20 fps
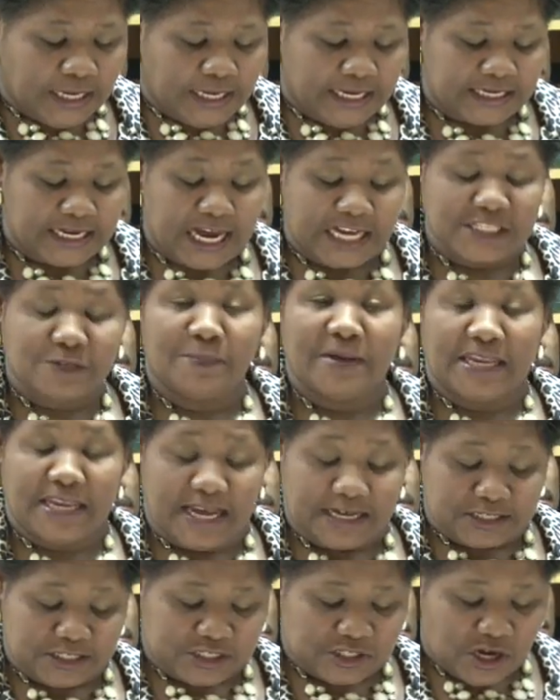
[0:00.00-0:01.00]
It has been
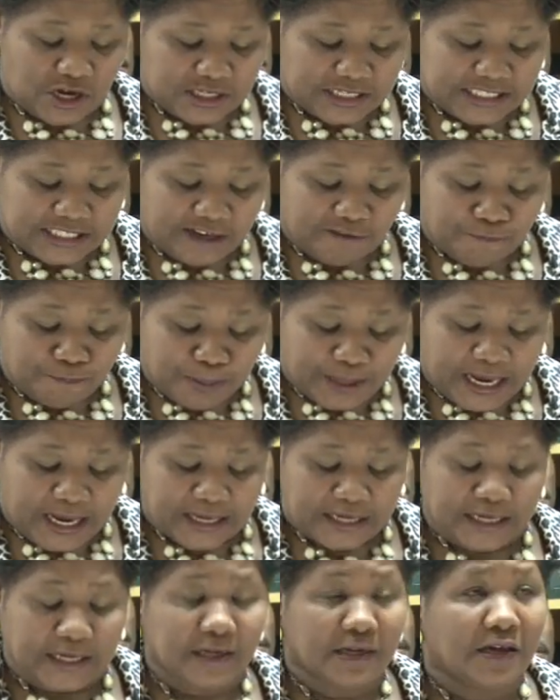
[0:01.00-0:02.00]
exhaustive
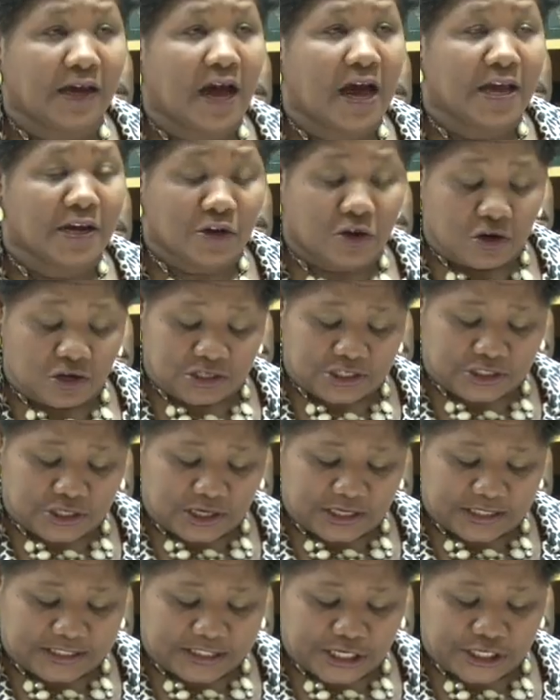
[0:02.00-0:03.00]
planning and
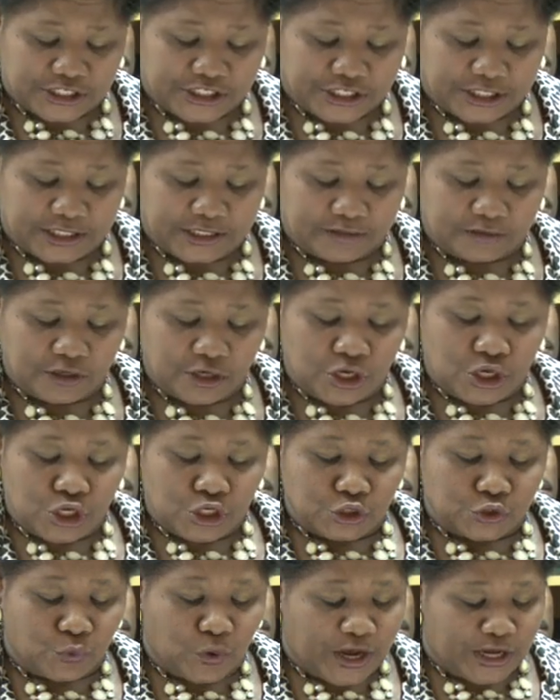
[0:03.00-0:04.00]
consultation
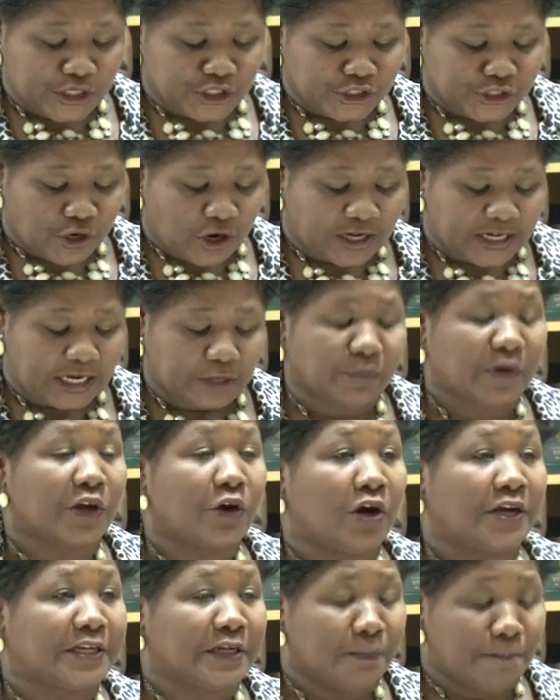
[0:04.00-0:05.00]
to ensure that we
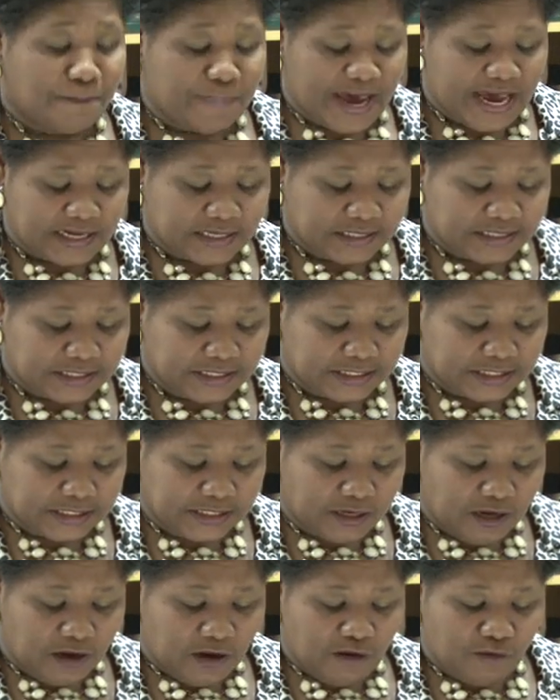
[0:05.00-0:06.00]
got the best
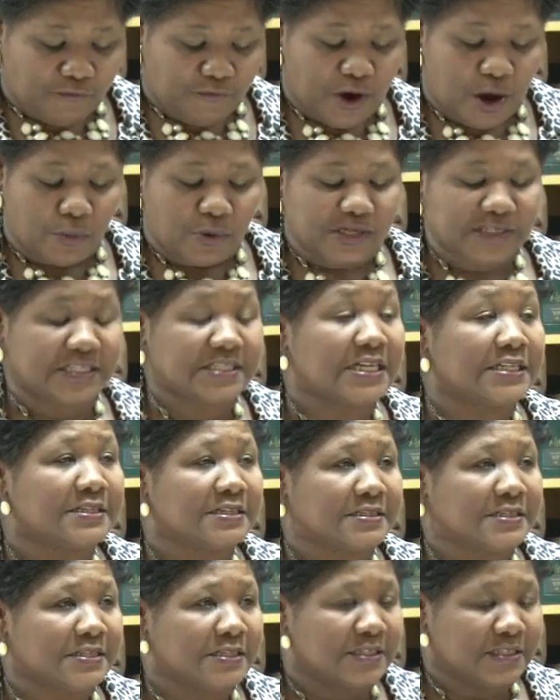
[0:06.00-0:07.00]
for our
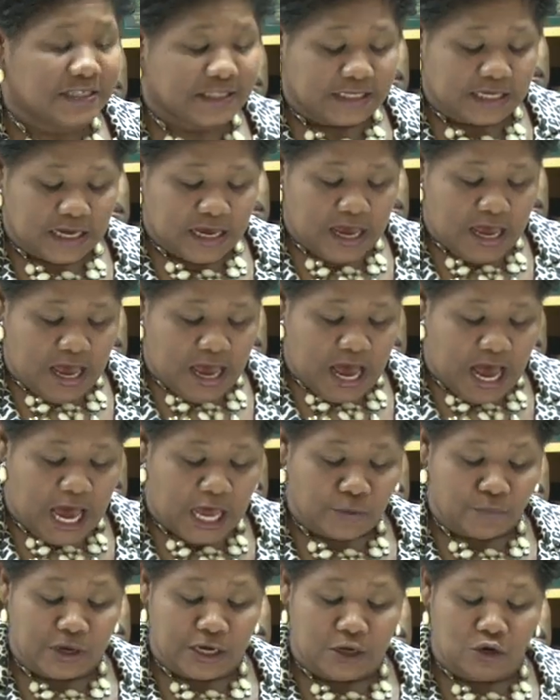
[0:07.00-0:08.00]
citizens,
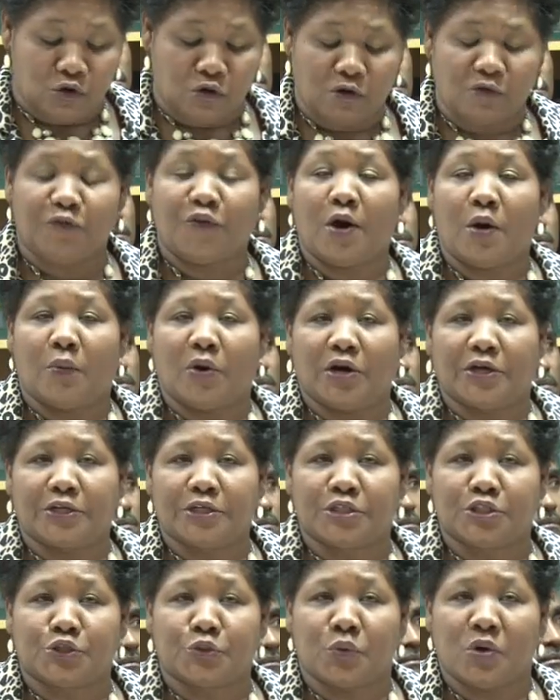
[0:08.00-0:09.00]
and we look
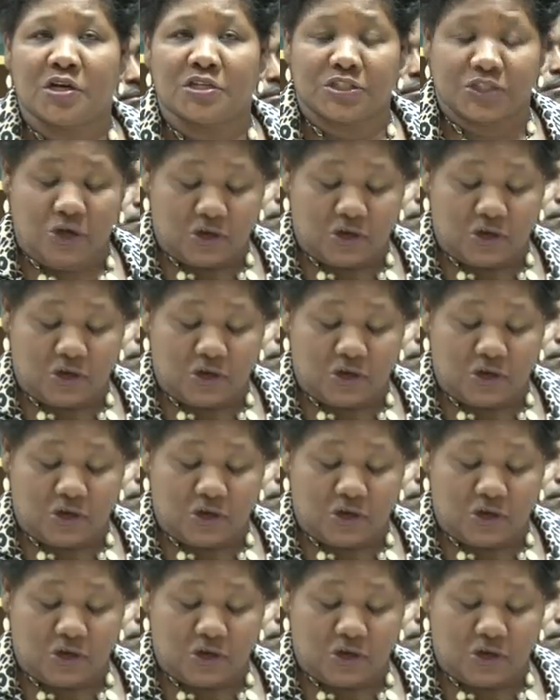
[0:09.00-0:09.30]
forward to a